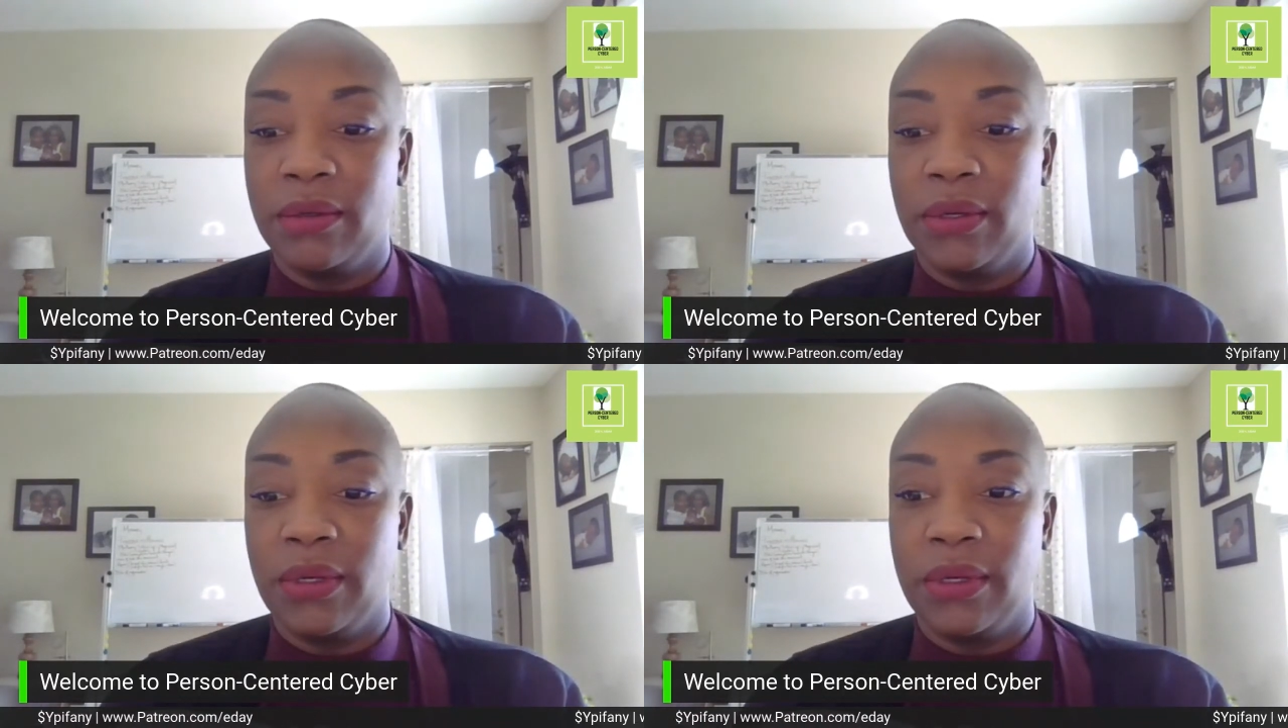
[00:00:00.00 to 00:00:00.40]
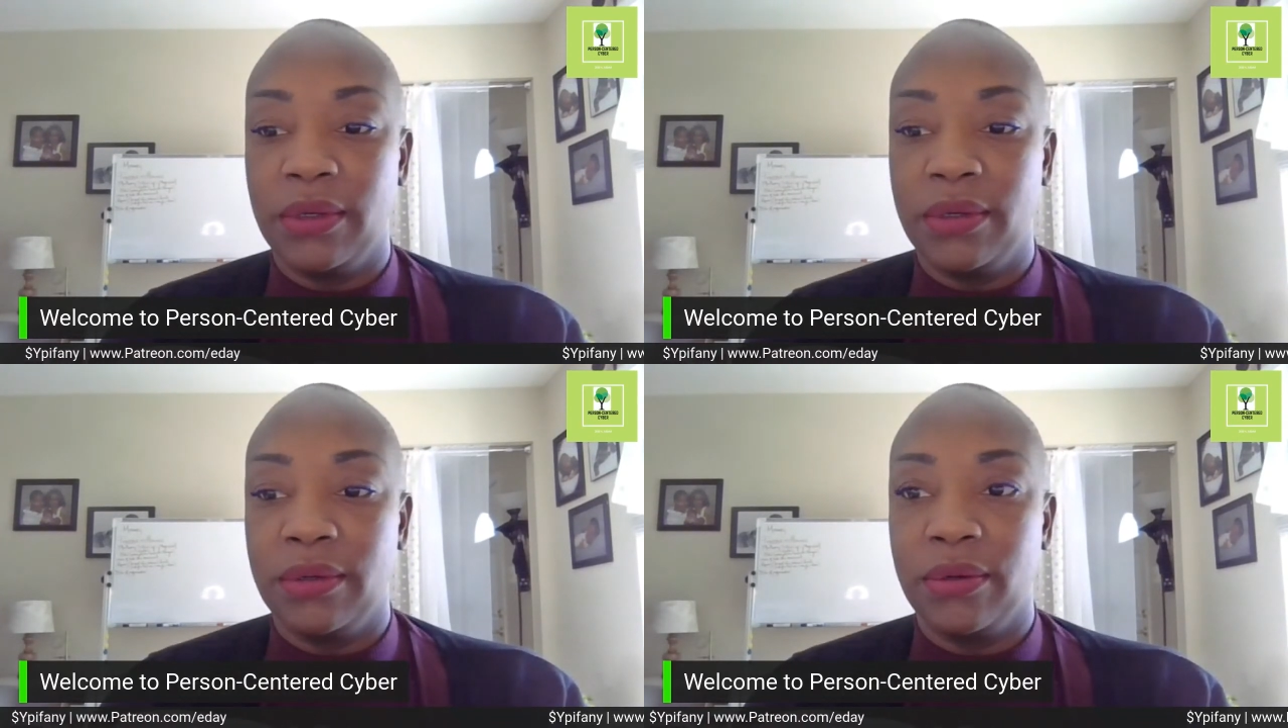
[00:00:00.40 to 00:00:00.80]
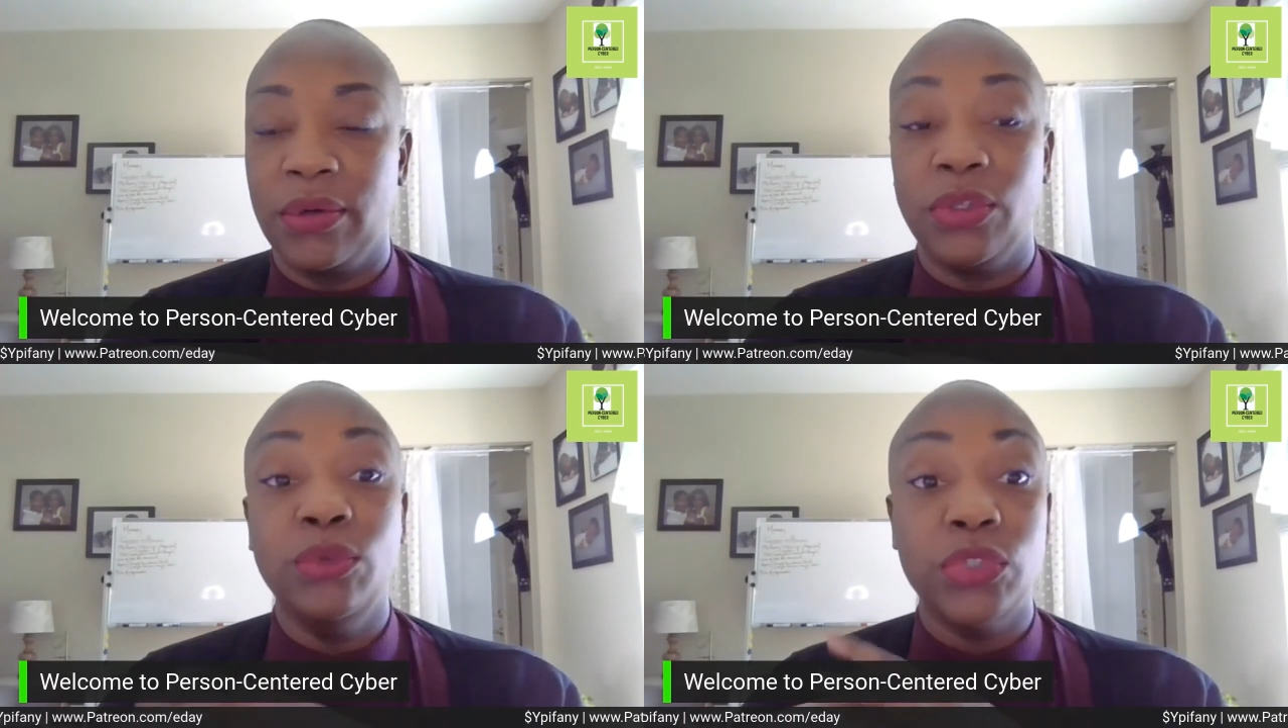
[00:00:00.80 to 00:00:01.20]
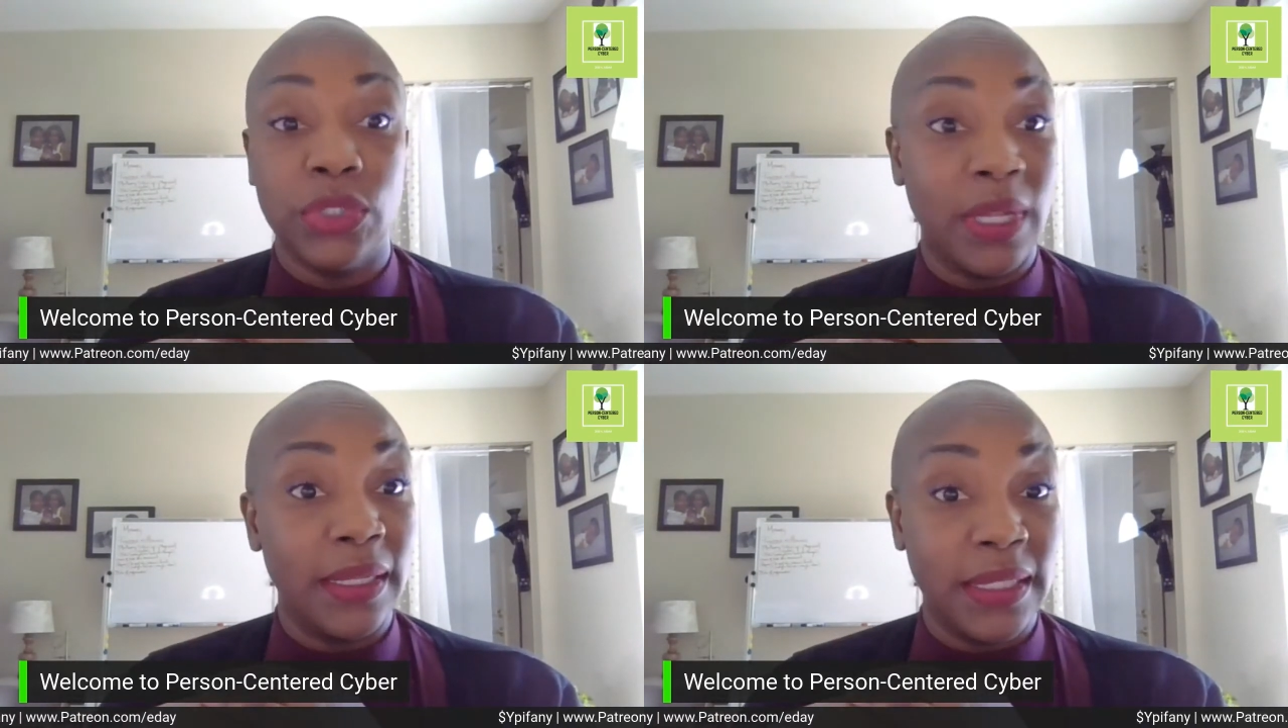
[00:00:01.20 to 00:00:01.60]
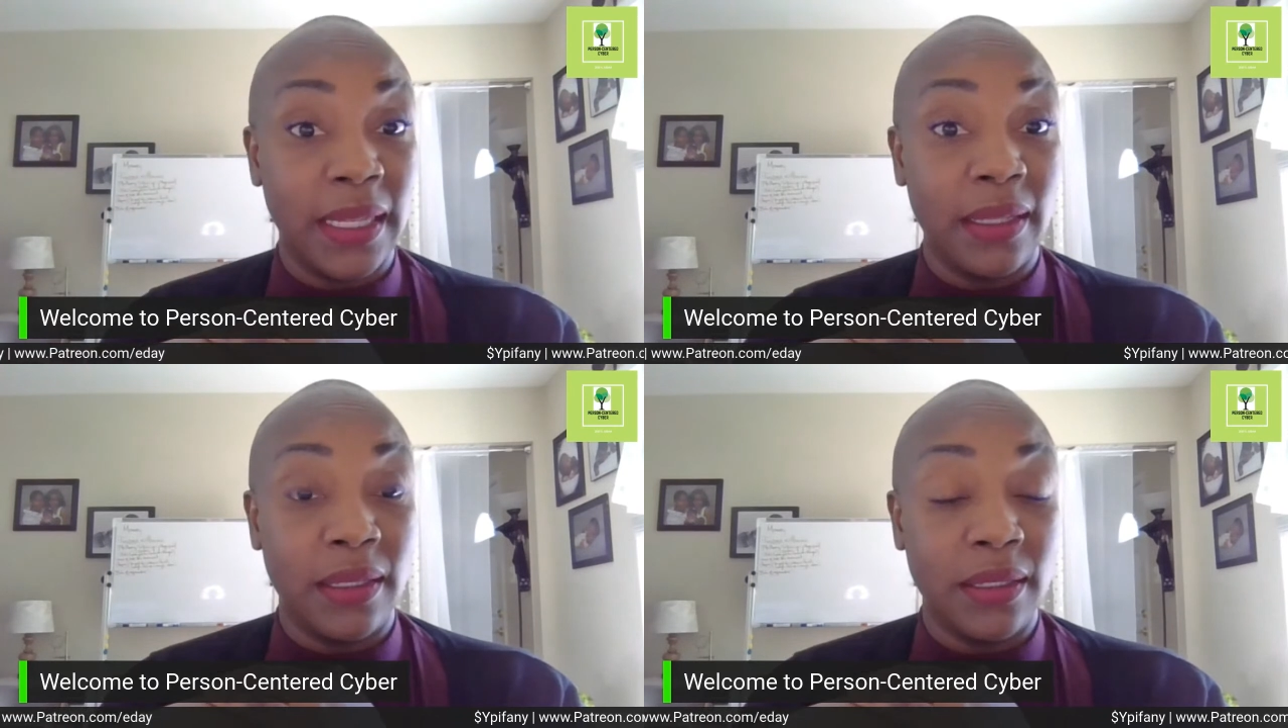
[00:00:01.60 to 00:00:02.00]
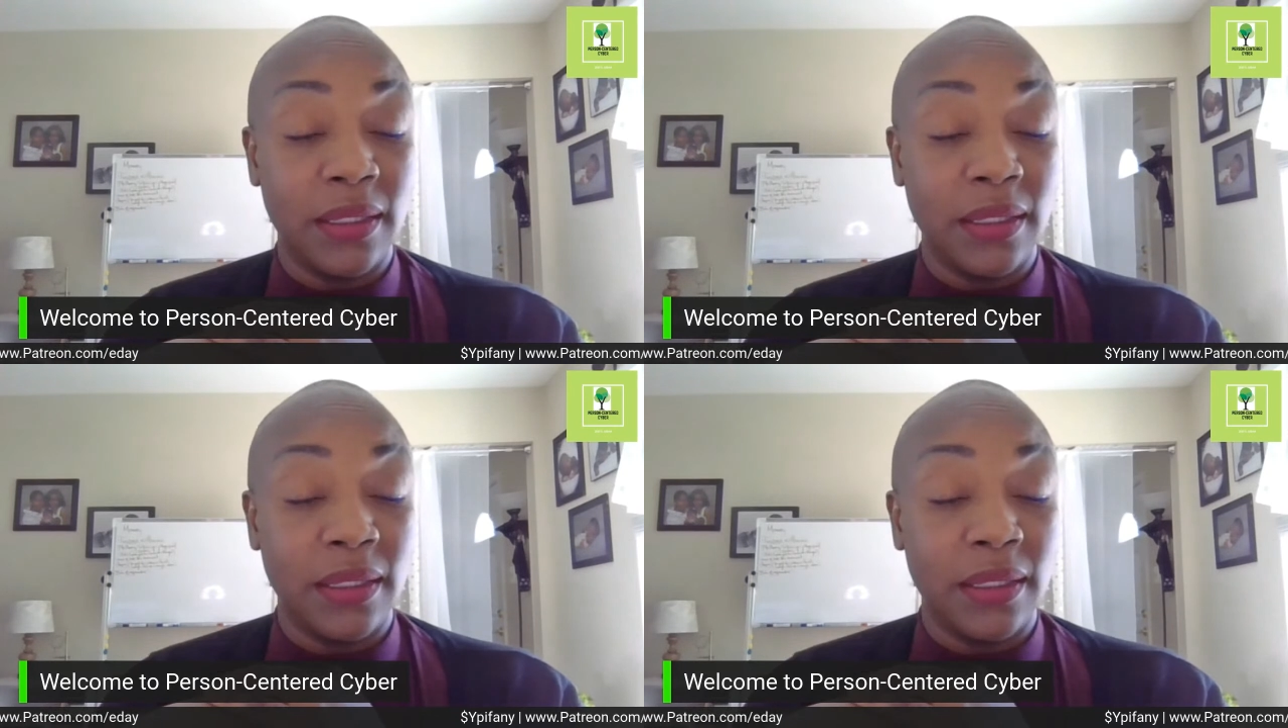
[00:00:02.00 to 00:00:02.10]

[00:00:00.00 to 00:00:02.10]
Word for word: uh, or you should not take